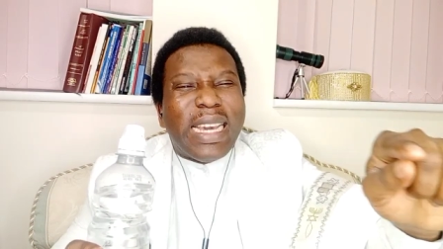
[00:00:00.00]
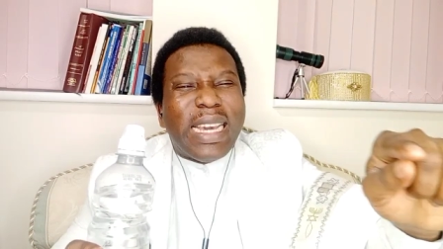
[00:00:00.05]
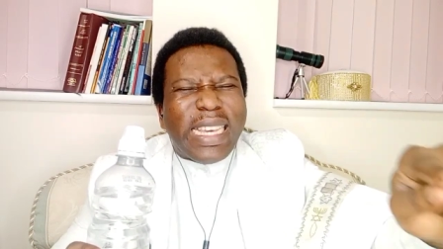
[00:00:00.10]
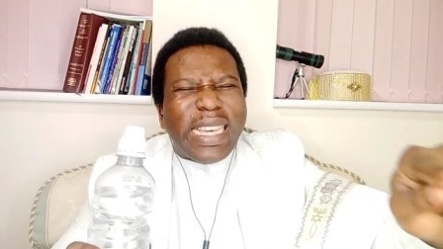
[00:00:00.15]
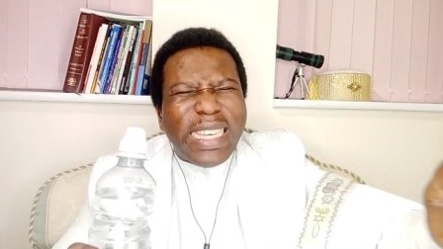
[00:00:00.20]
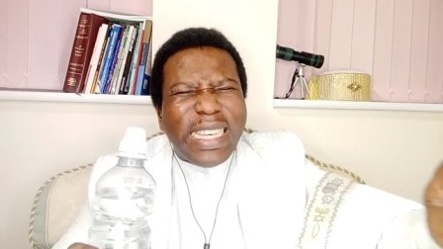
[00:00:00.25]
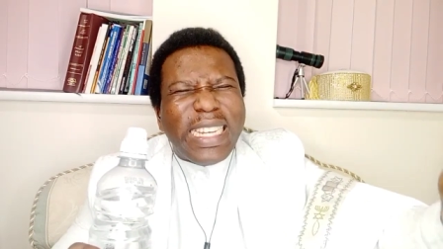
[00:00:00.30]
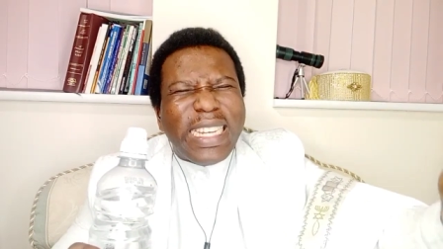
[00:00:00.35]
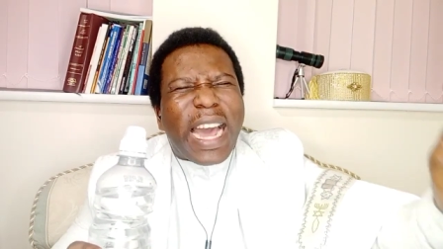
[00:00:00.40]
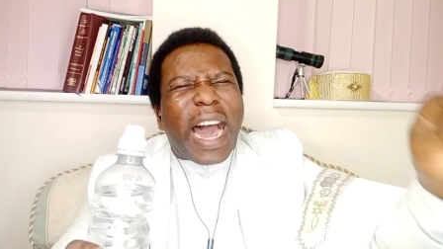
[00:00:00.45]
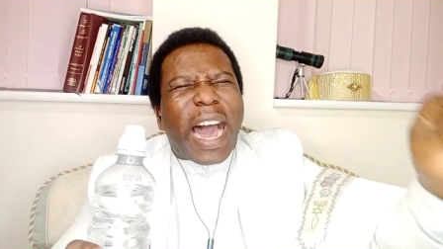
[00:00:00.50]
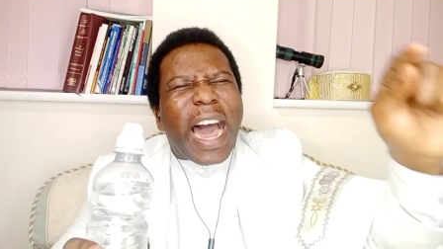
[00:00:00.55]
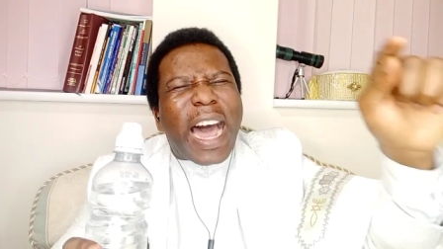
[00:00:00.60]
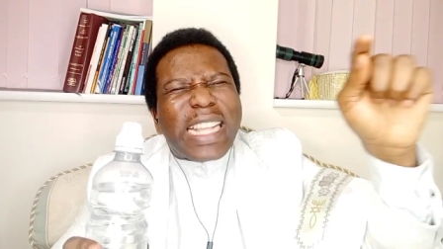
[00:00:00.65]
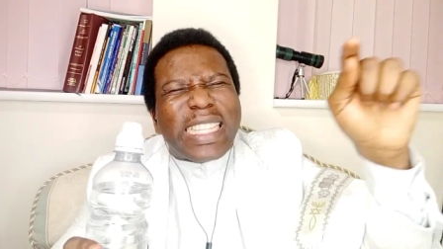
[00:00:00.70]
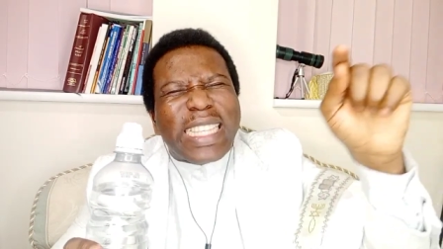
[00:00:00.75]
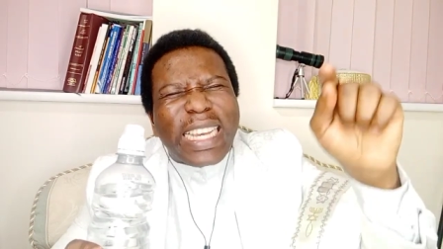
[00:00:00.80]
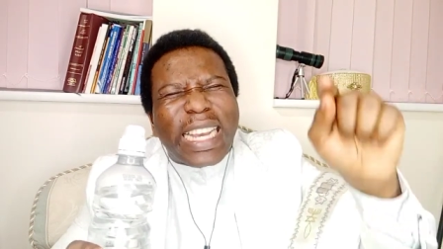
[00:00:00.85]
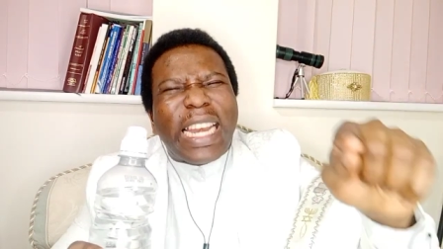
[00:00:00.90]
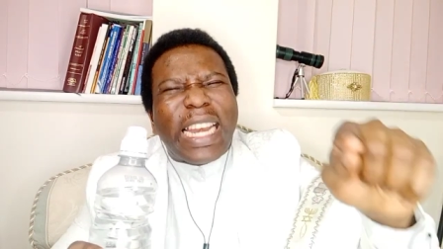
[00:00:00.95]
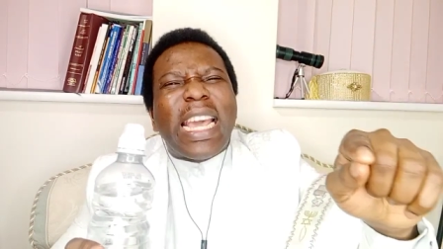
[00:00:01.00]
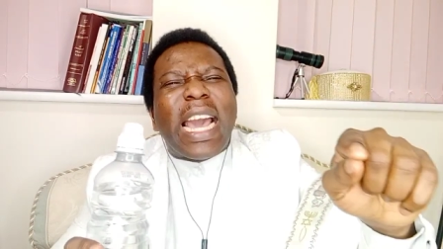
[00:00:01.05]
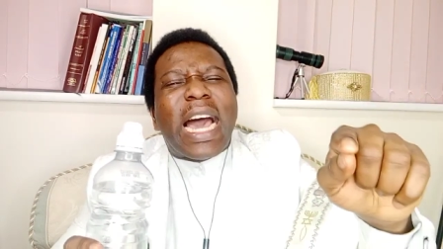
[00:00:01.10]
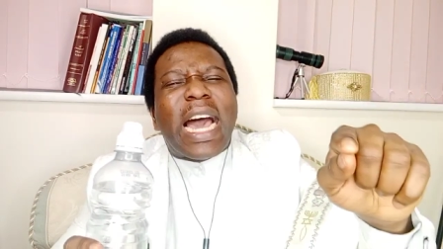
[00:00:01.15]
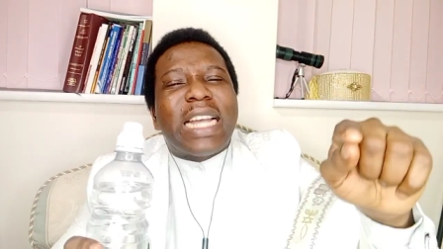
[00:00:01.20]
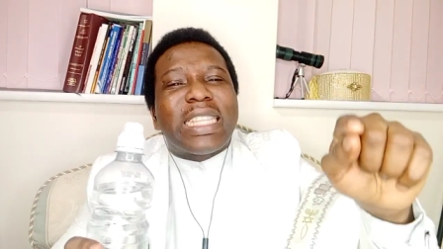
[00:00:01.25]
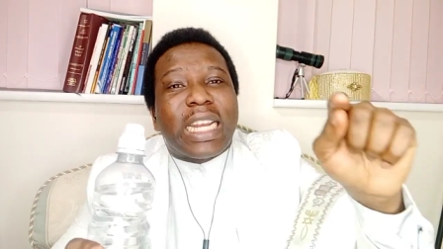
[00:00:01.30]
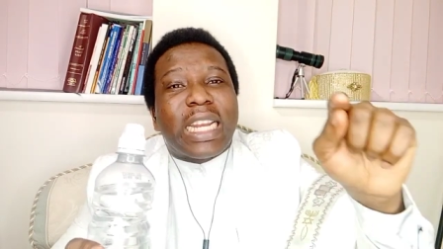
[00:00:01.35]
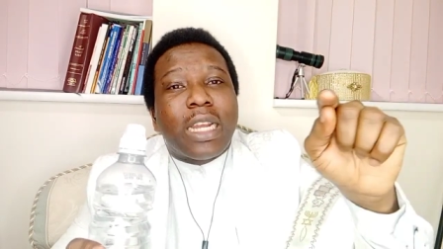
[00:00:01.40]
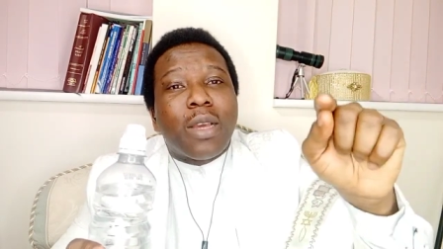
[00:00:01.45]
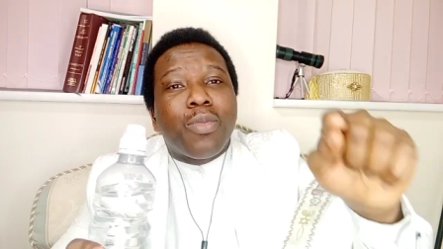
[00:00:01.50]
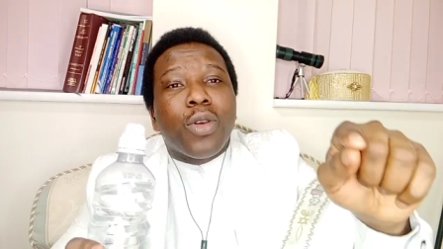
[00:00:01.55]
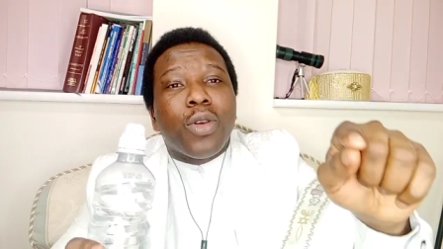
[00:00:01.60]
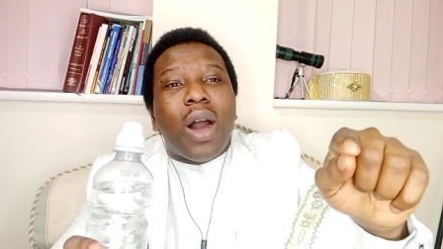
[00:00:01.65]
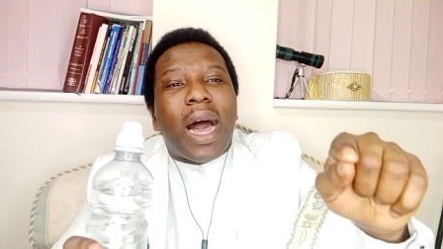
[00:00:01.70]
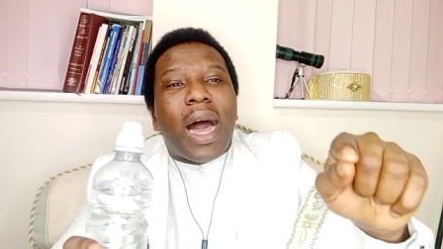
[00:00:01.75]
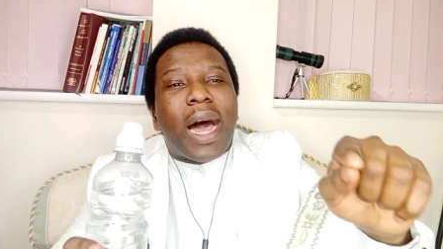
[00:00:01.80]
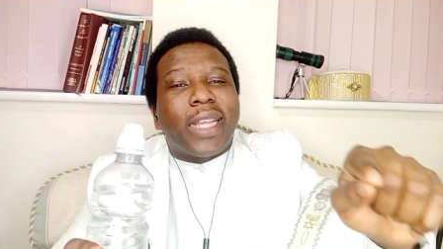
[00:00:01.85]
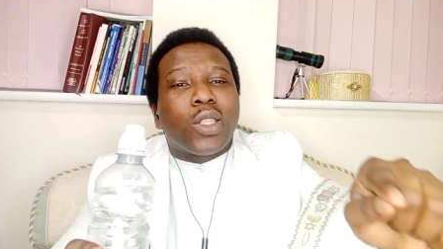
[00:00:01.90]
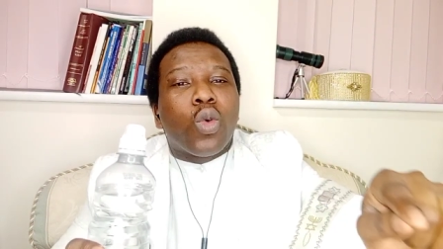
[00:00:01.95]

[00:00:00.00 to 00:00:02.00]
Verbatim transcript: He that hath a clean hand and a pure heart,